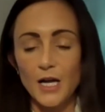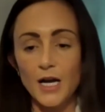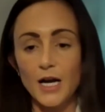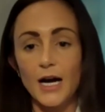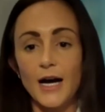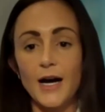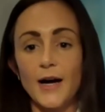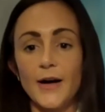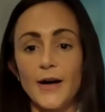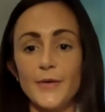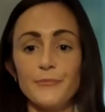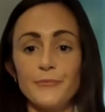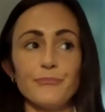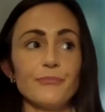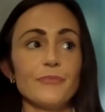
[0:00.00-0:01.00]

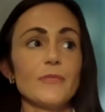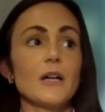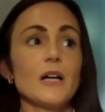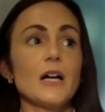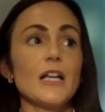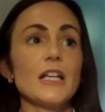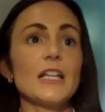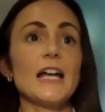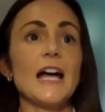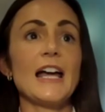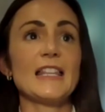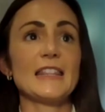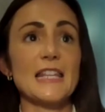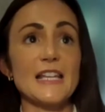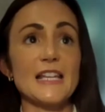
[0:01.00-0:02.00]
I
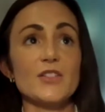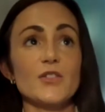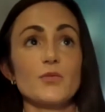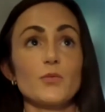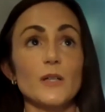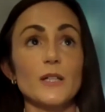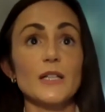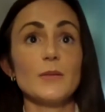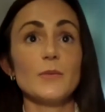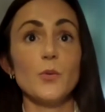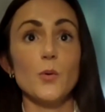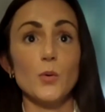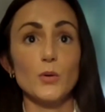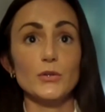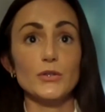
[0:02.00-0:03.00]
think it's really
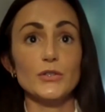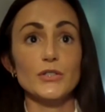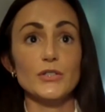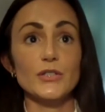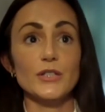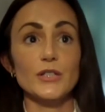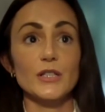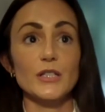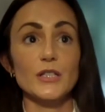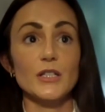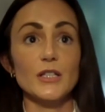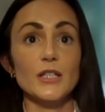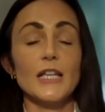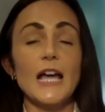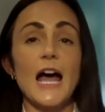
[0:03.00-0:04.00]
important.
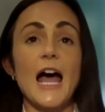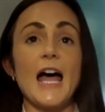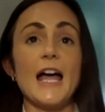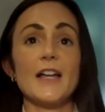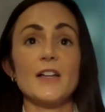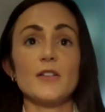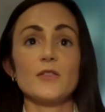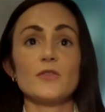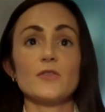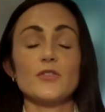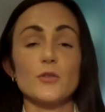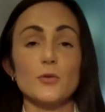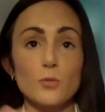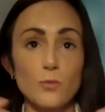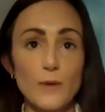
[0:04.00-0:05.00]
I
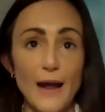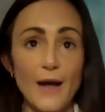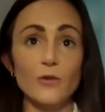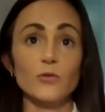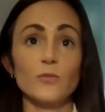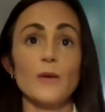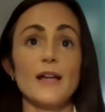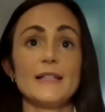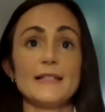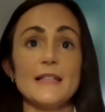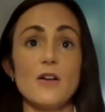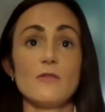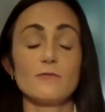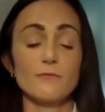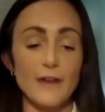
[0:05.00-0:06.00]
surround
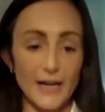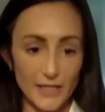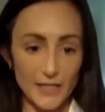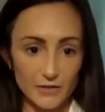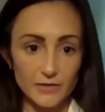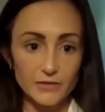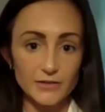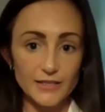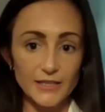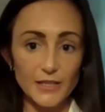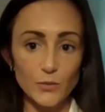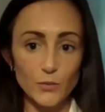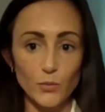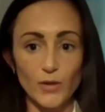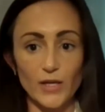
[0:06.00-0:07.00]
myself
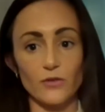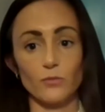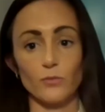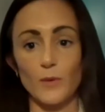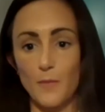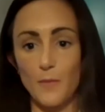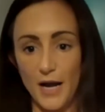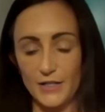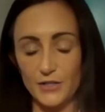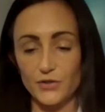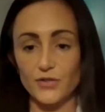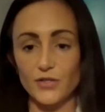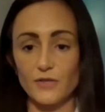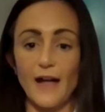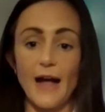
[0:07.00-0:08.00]
regularly with
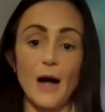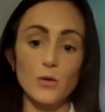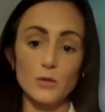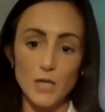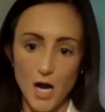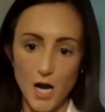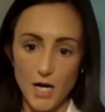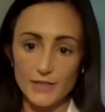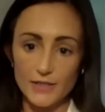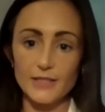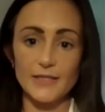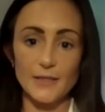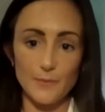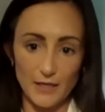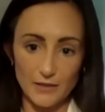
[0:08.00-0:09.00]
reminders of how God is
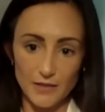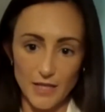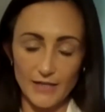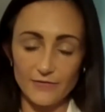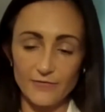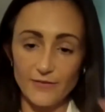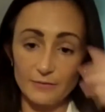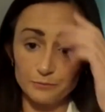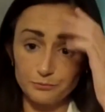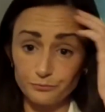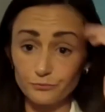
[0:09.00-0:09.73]
in my life, and,